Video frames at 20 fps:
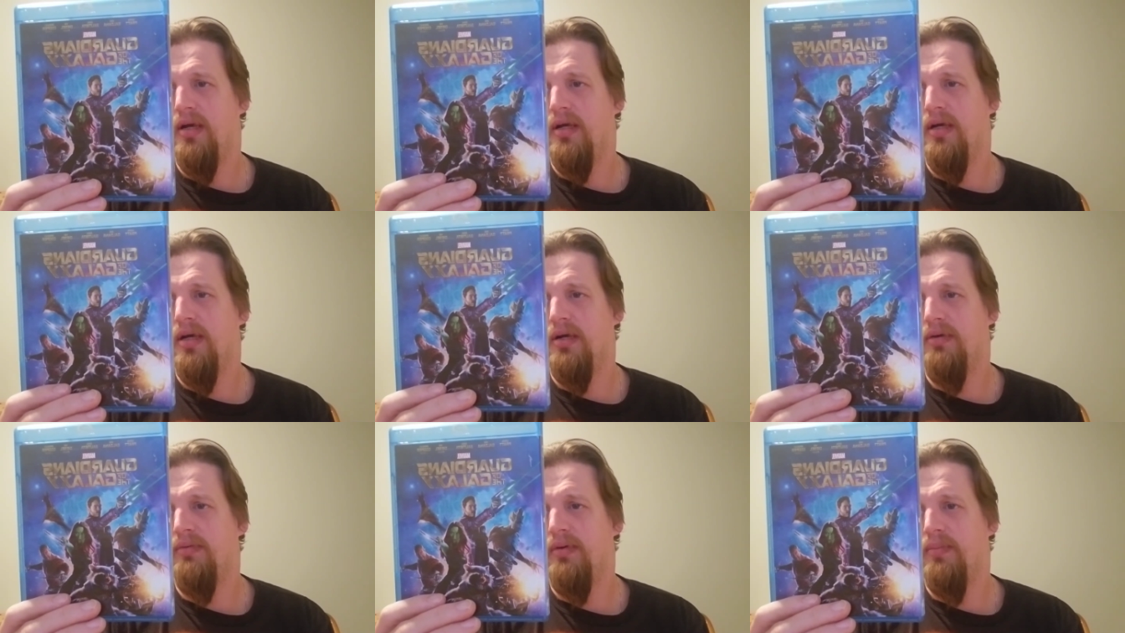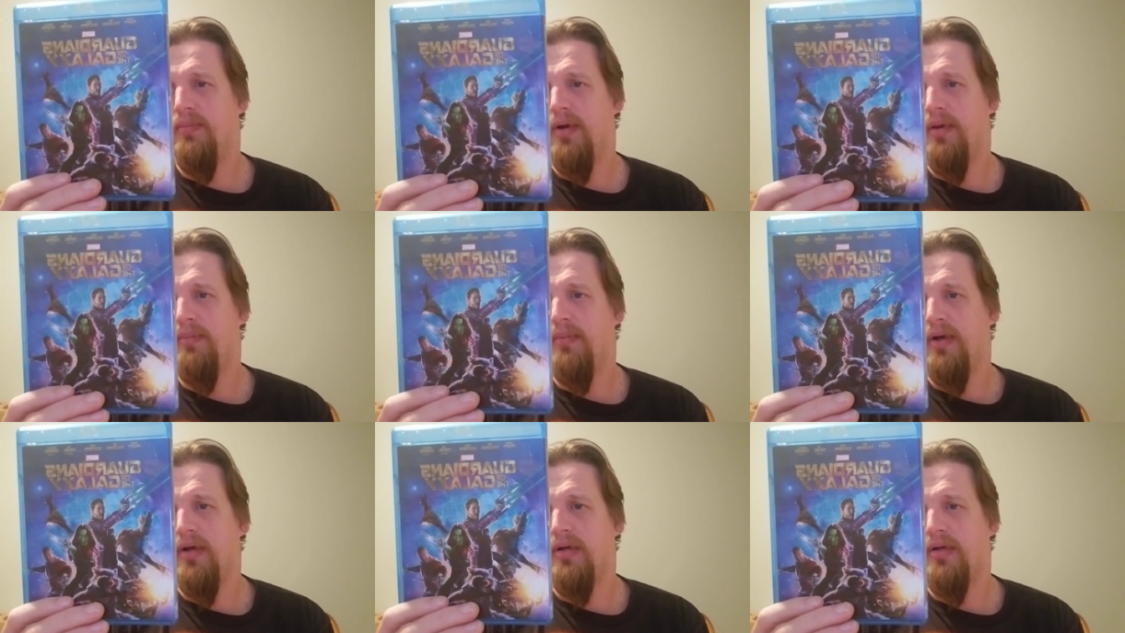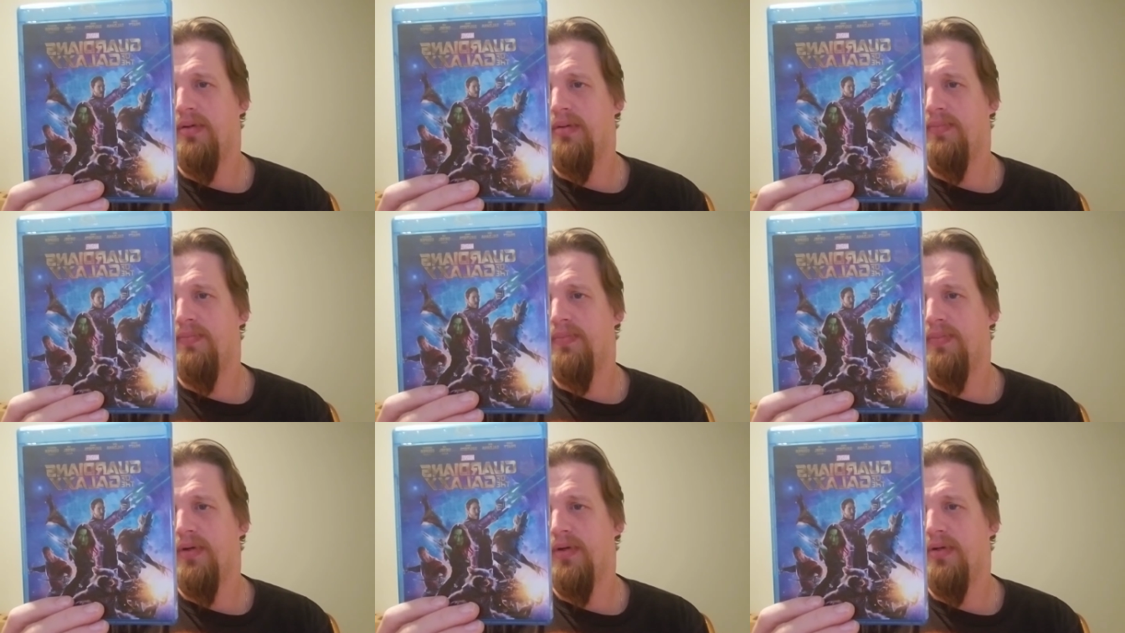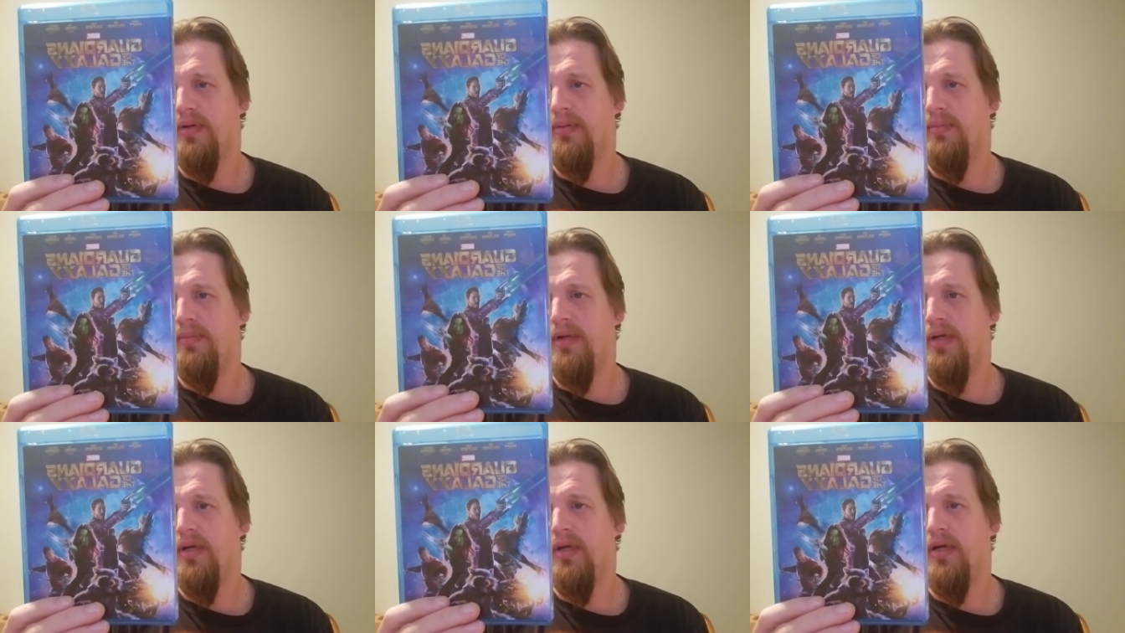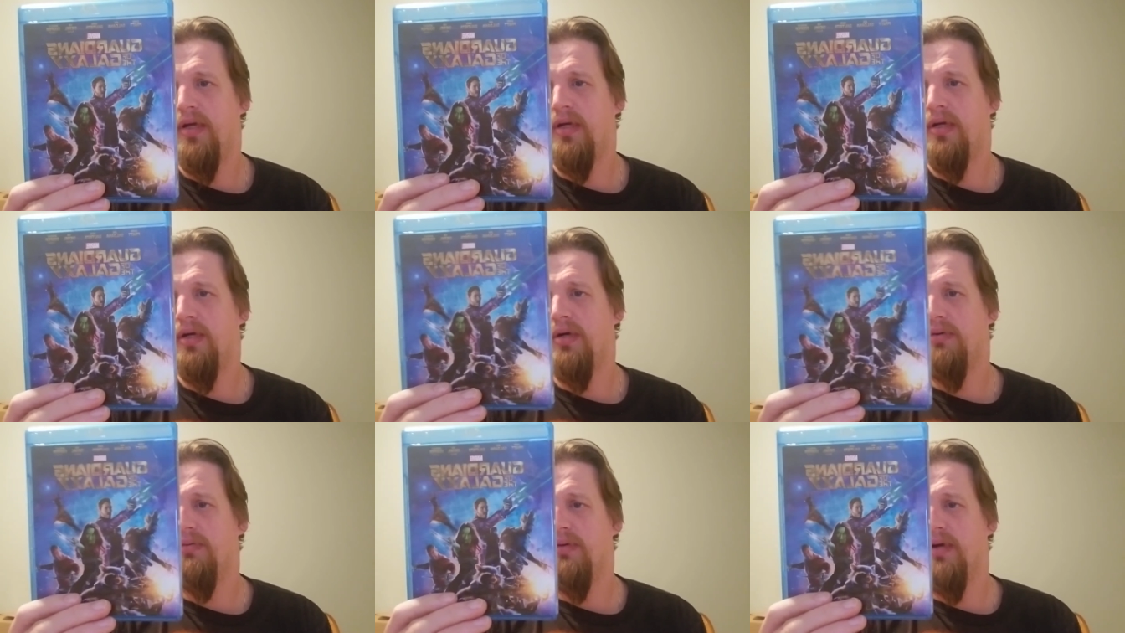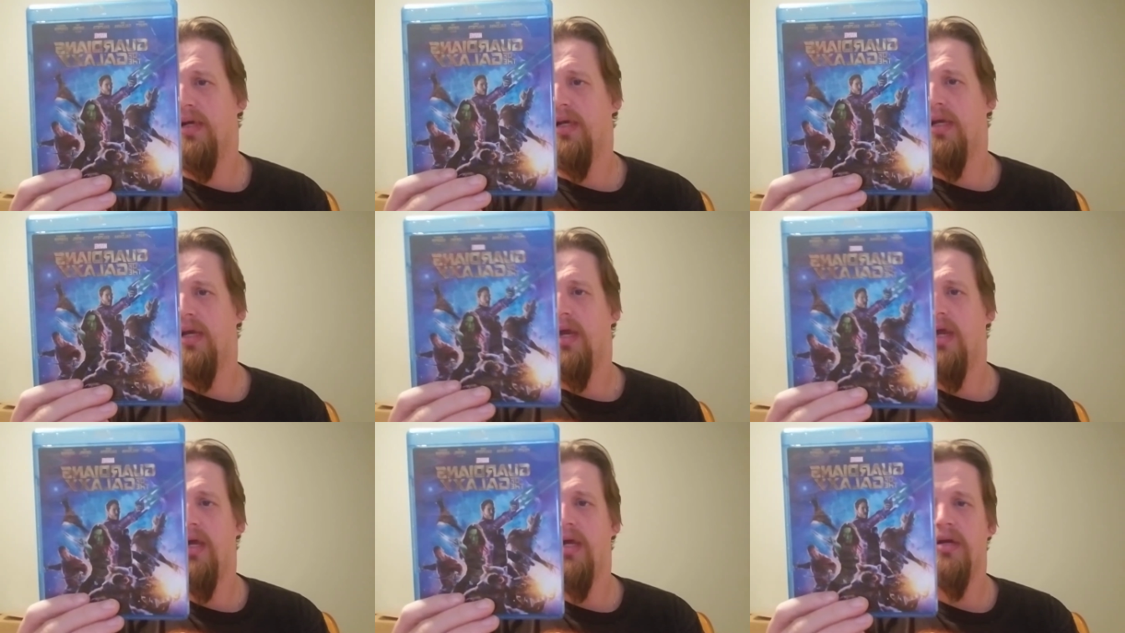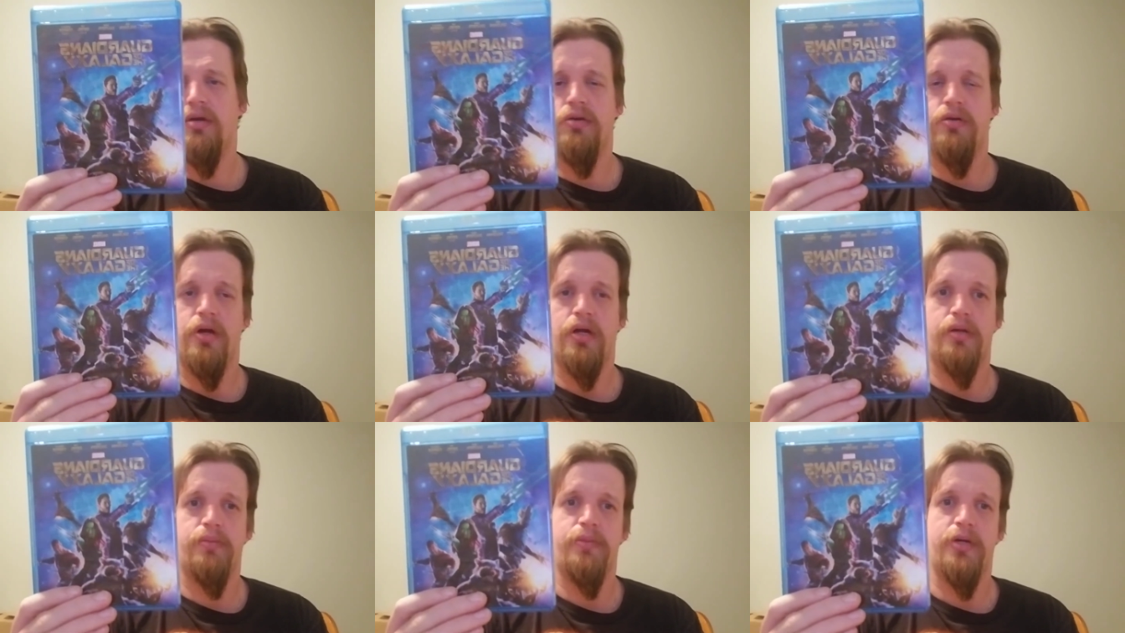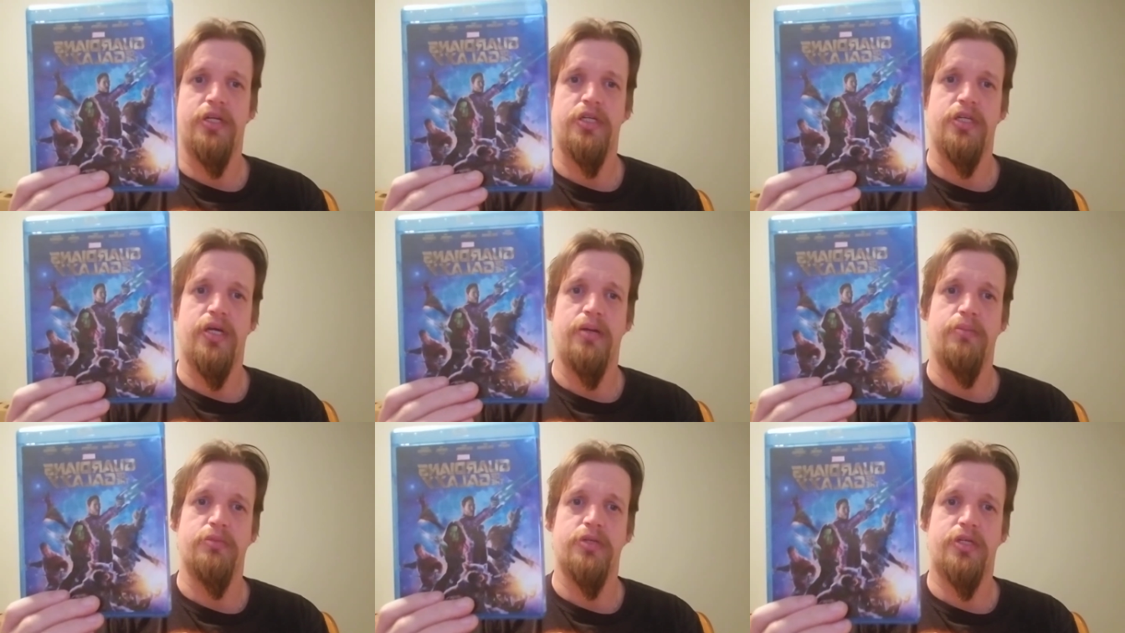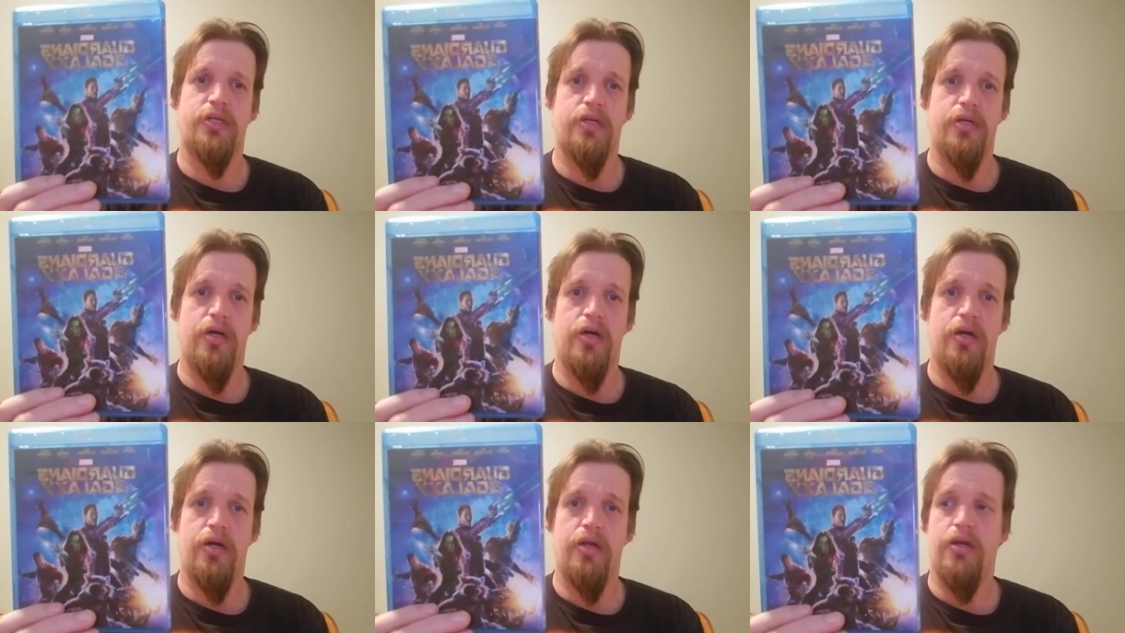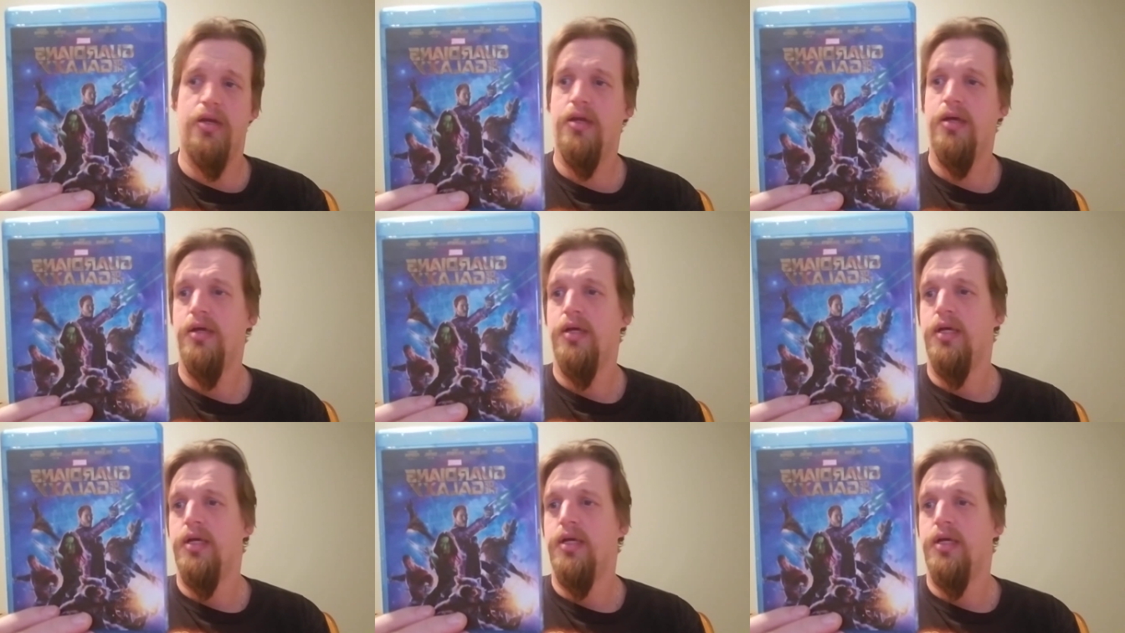uh, written by Michael Perlman, and co-written and directed by James Gunn,